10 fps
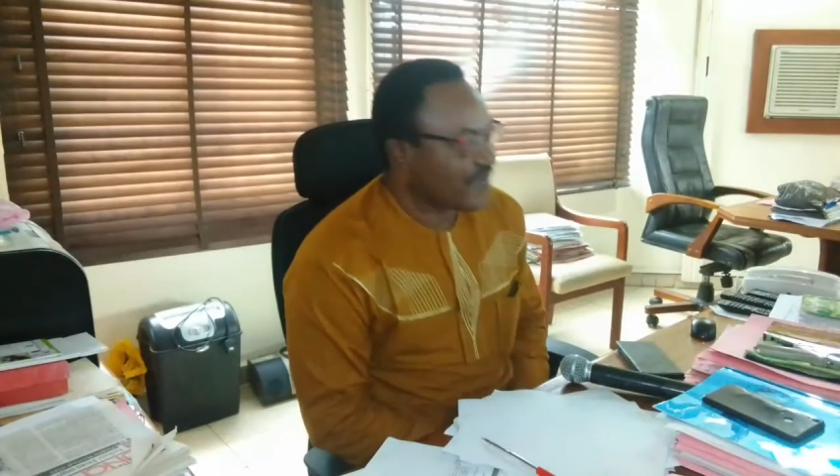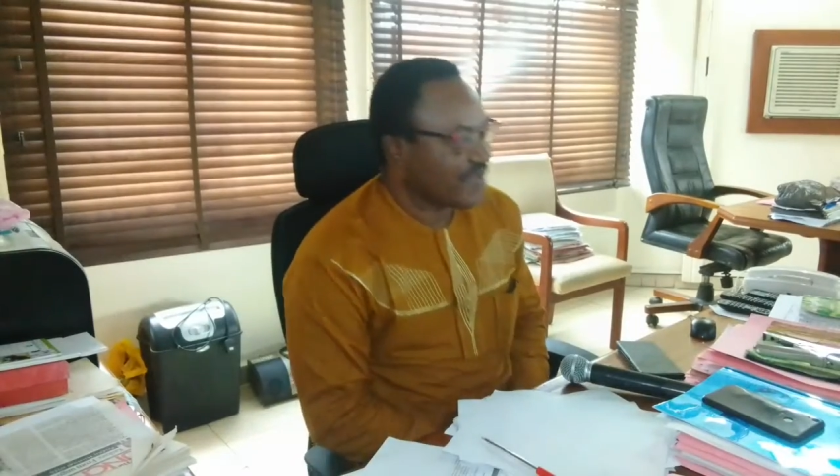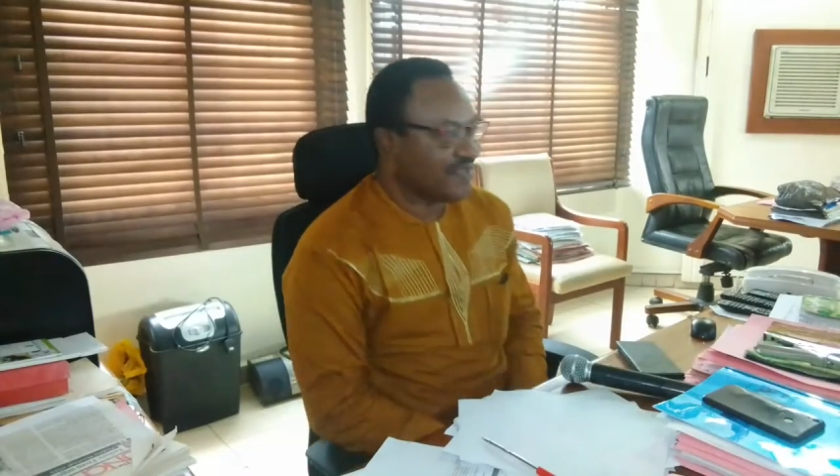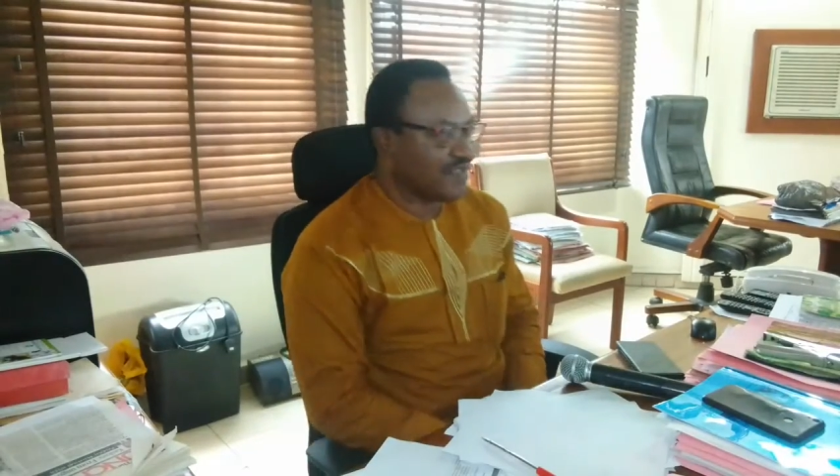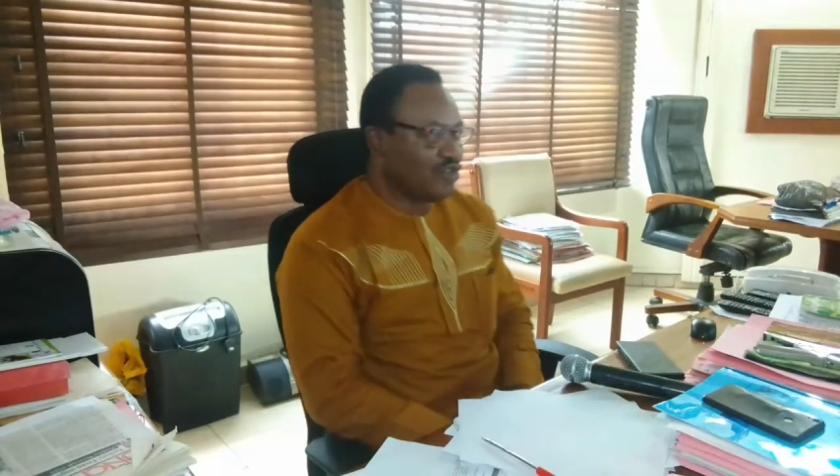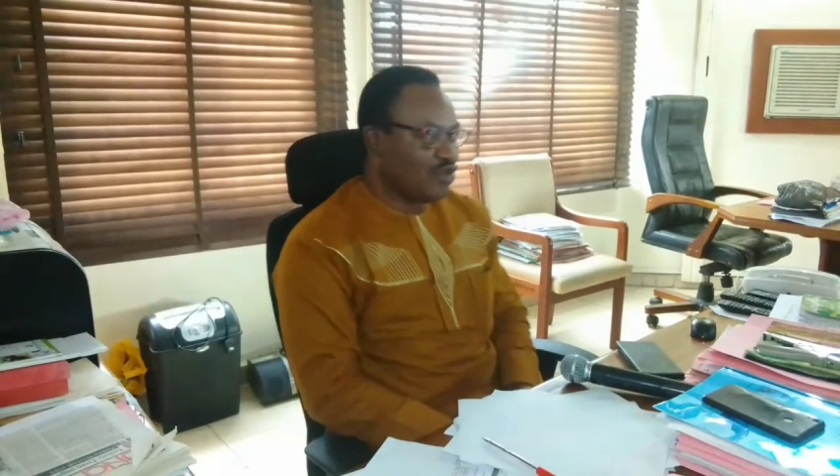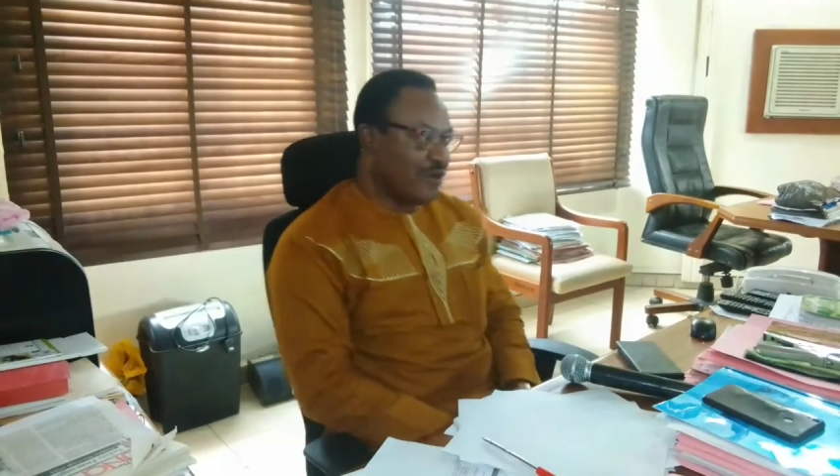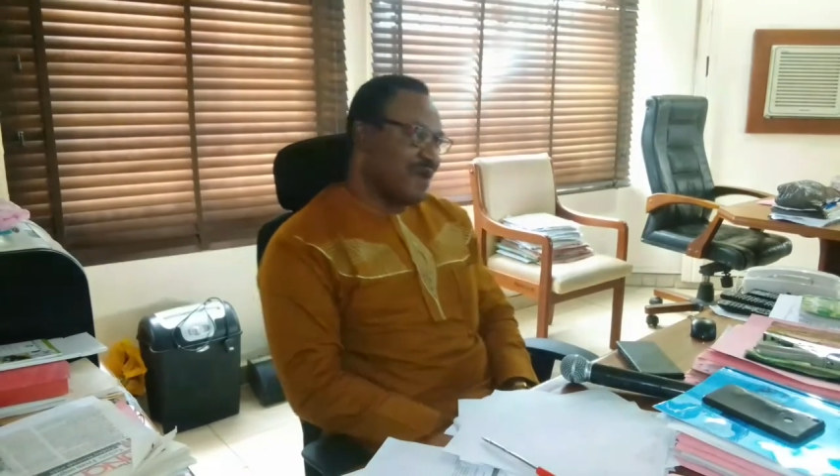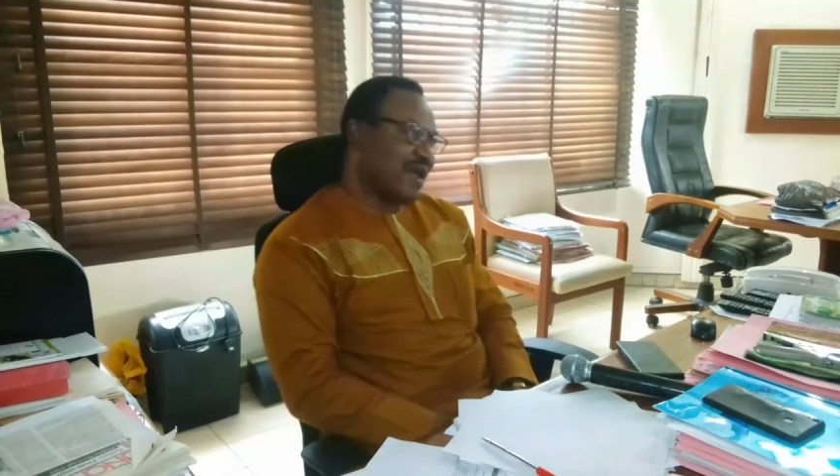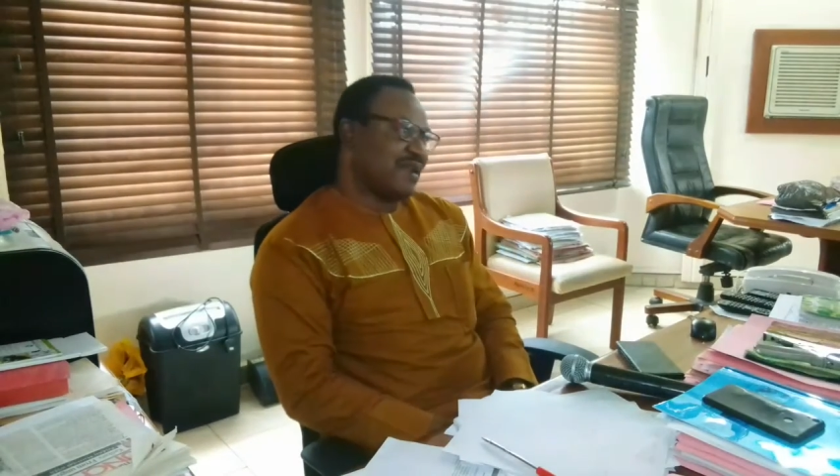is a
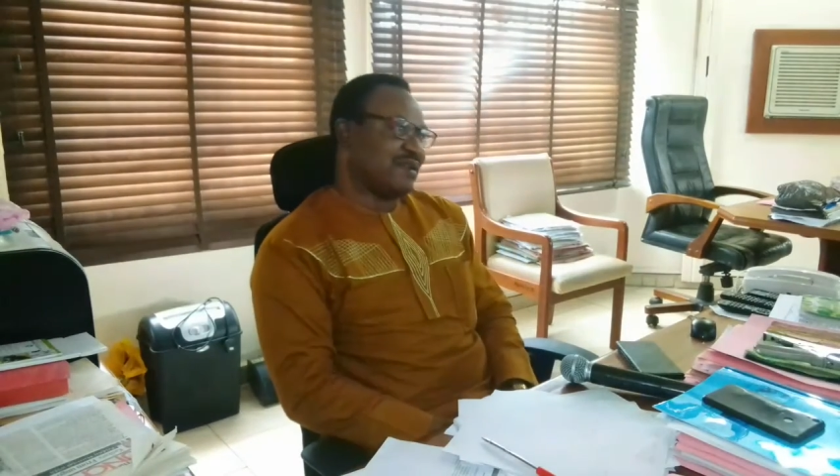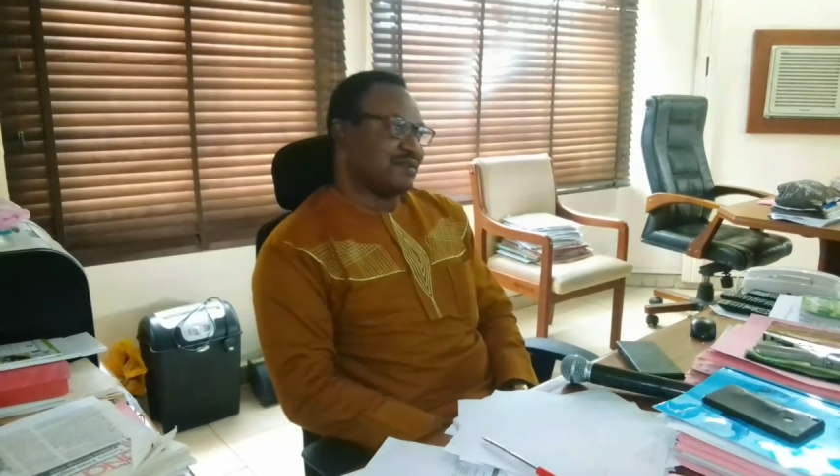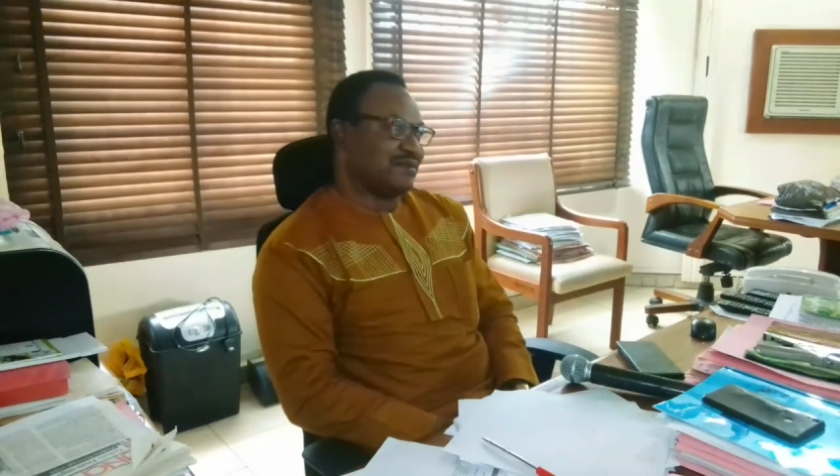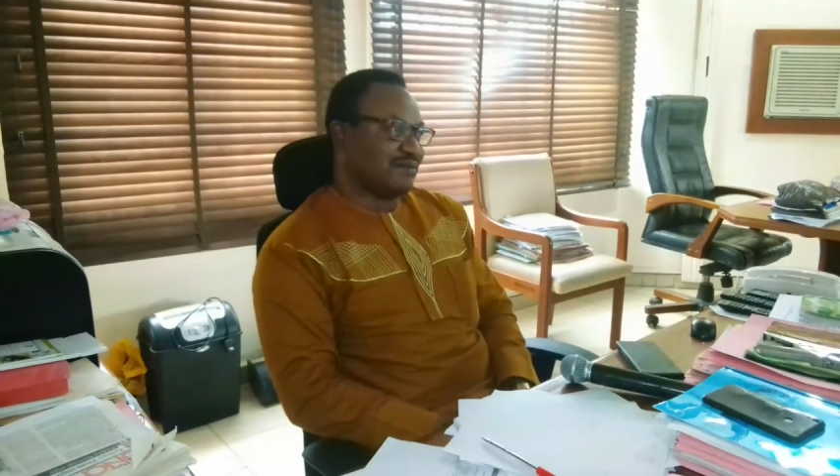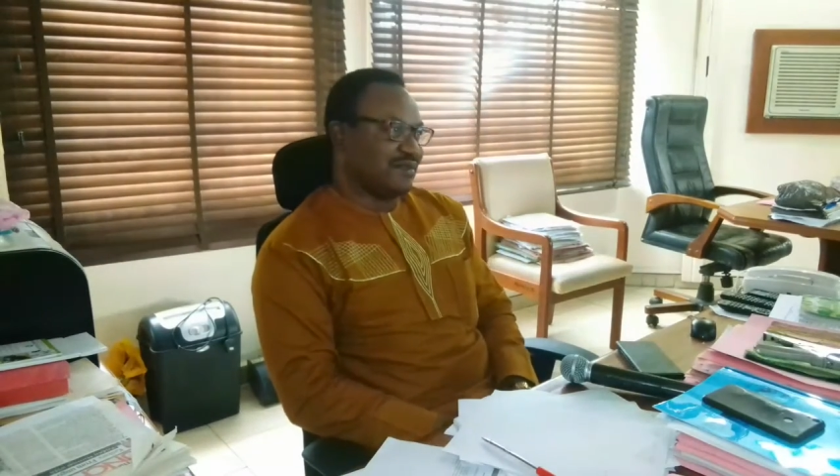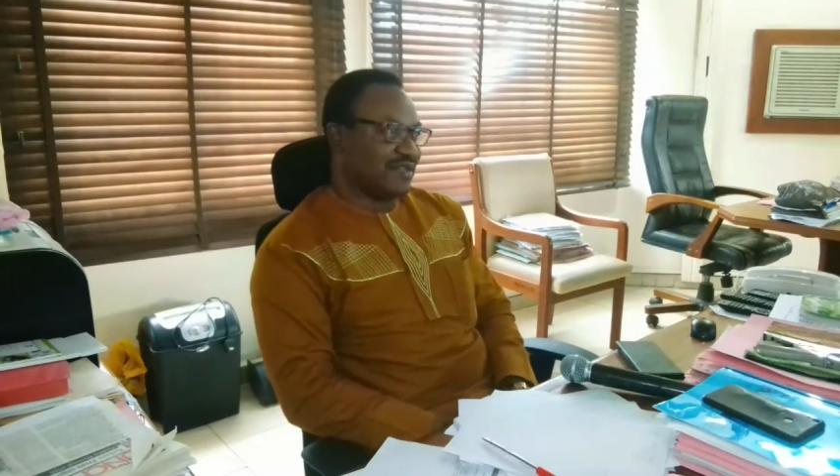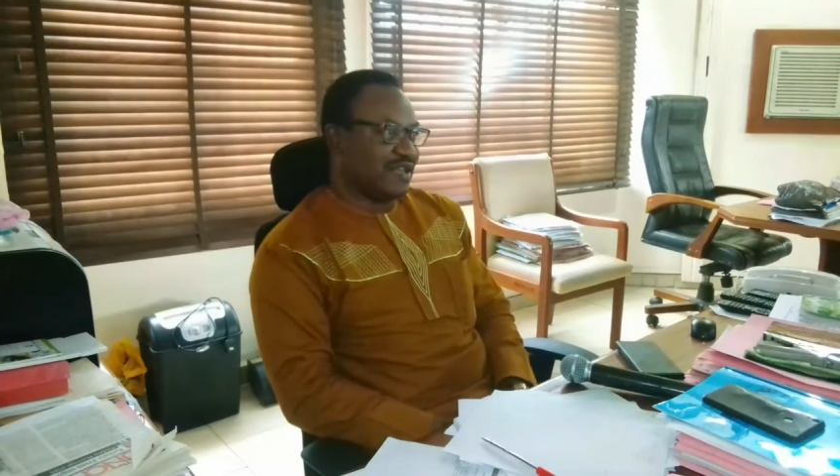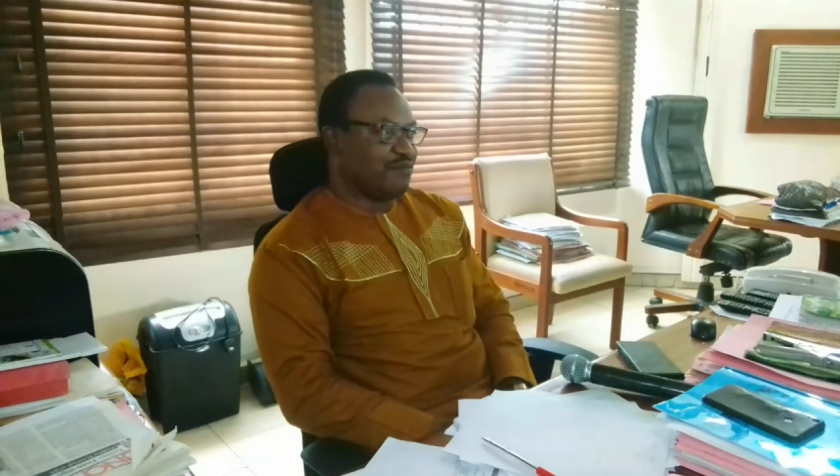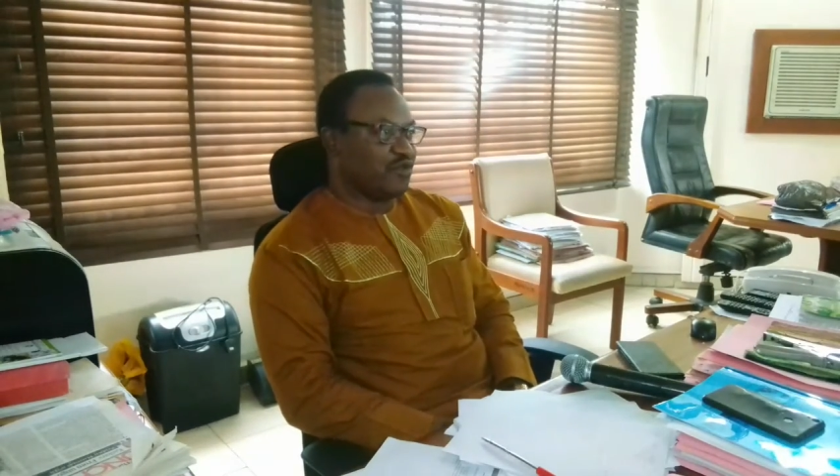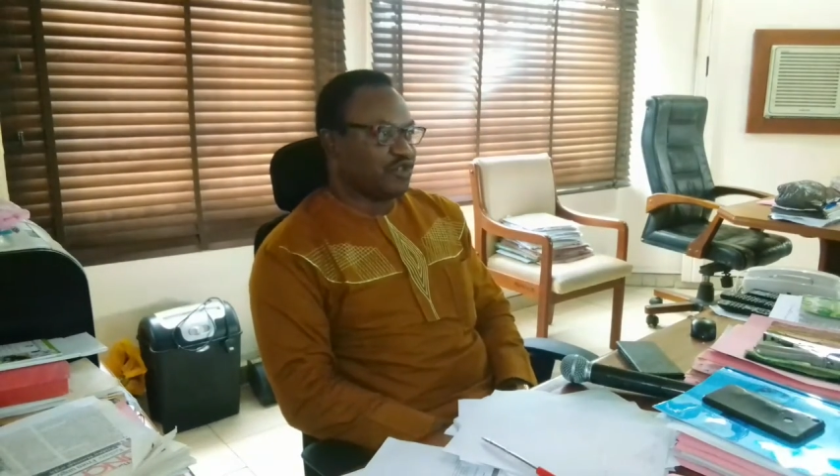normal
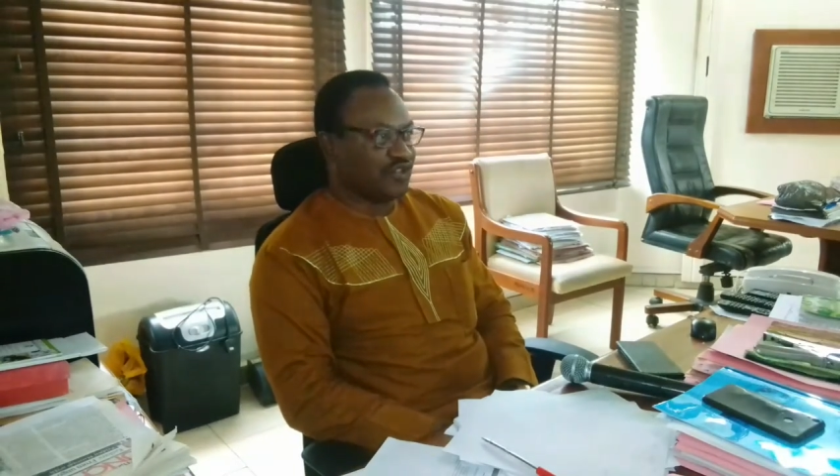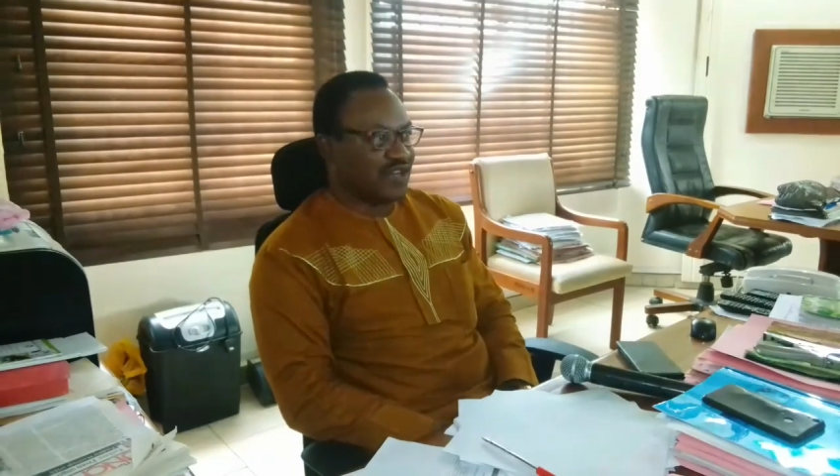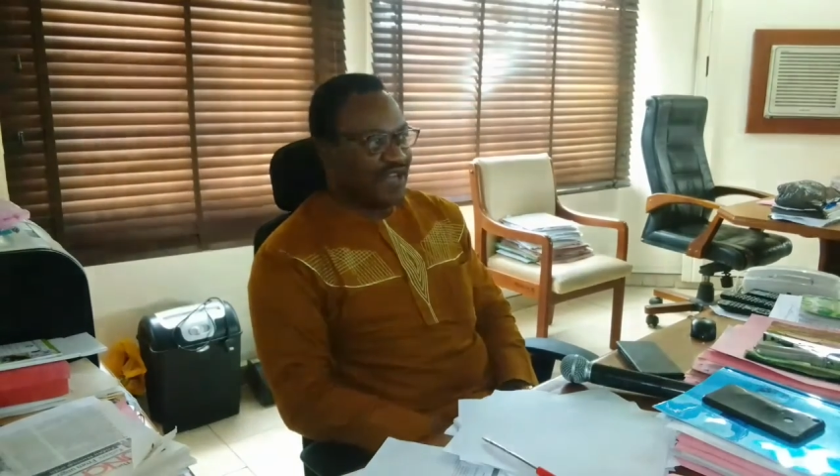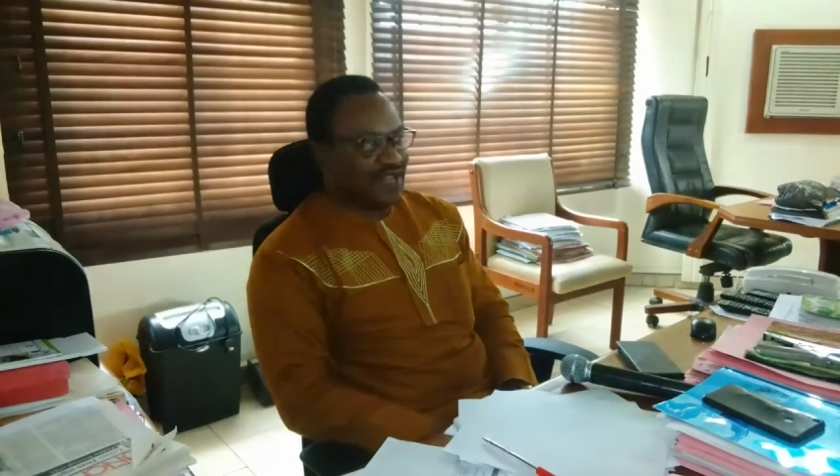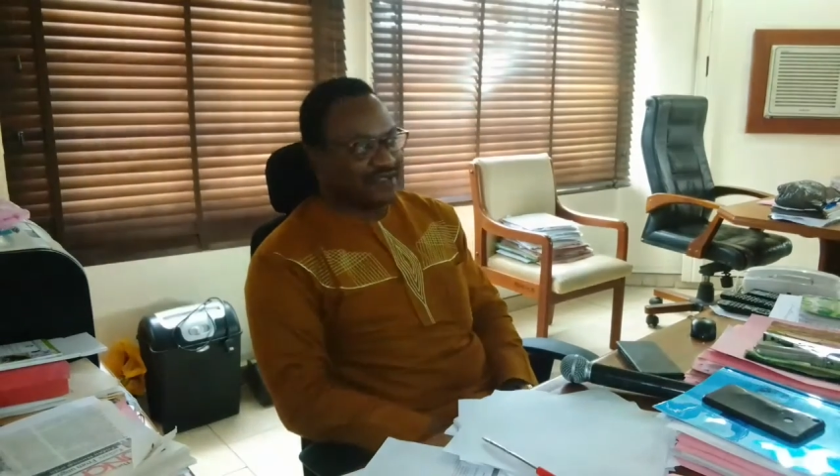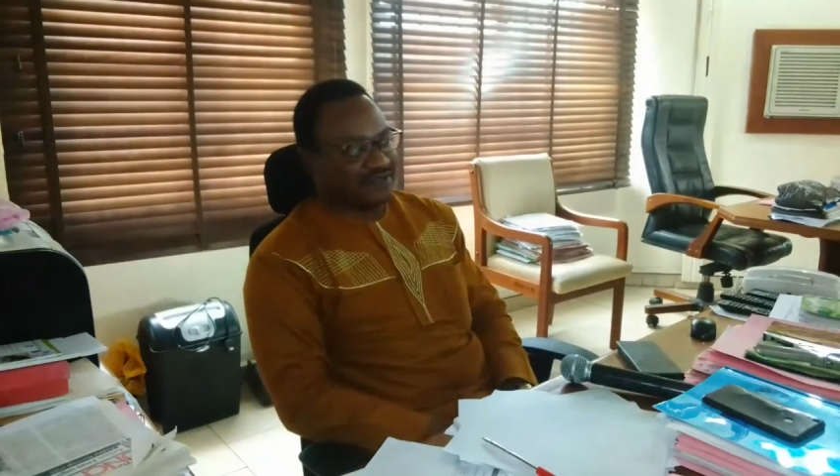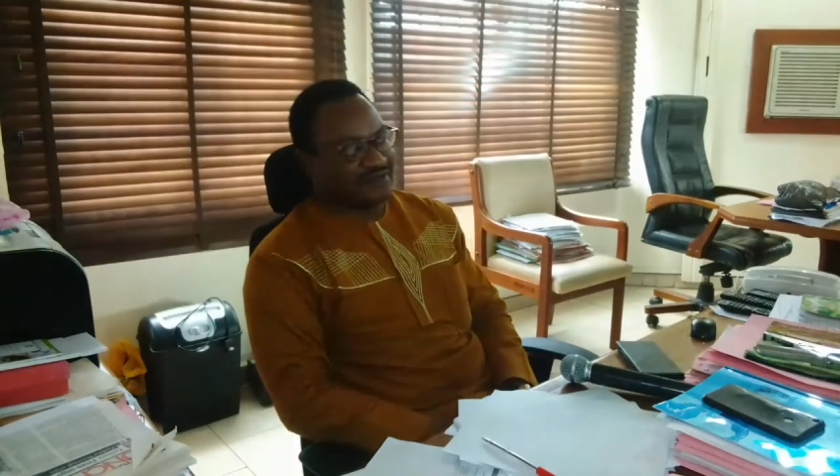emotional